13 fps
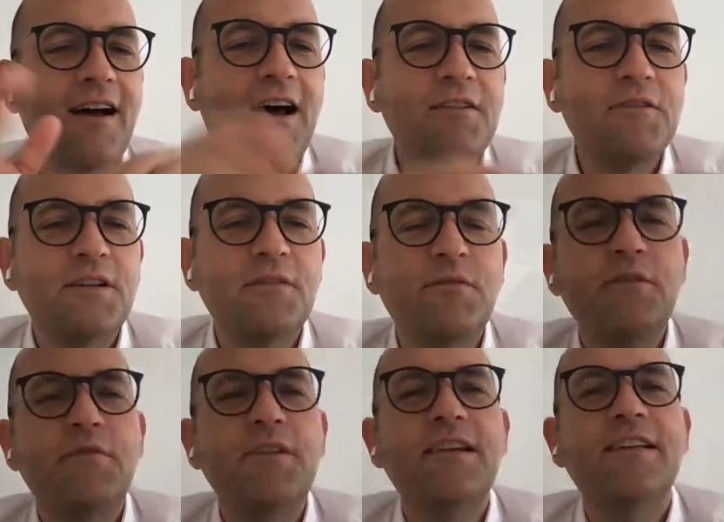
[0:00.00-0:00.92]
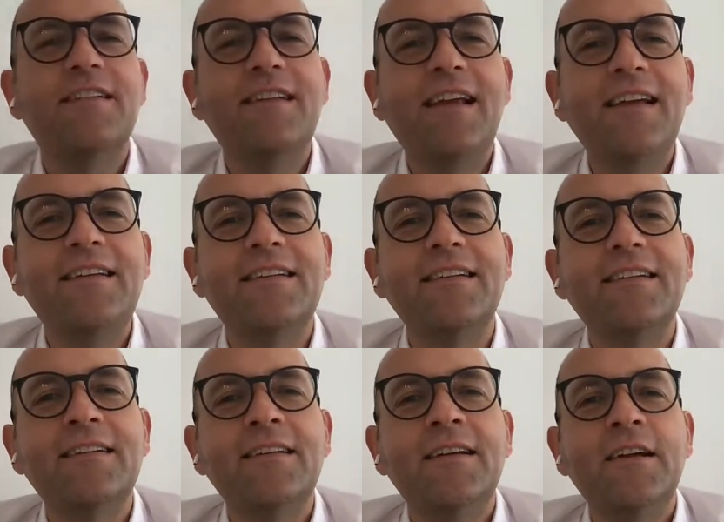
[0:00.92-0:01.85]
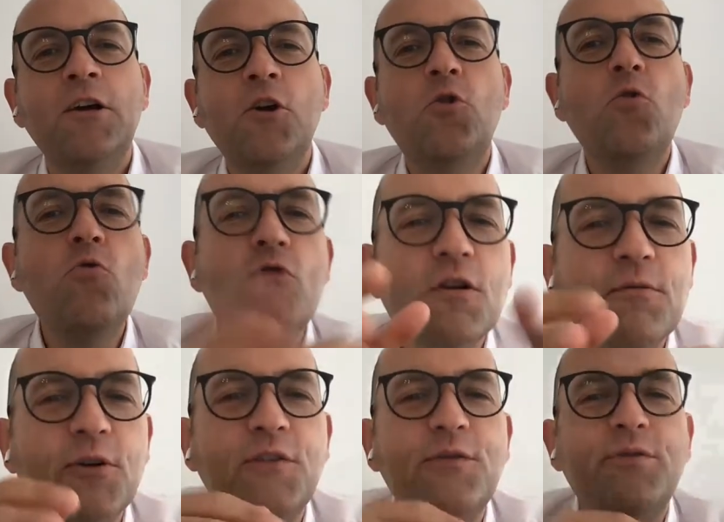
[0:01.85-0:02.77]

150 uh, years later, Google was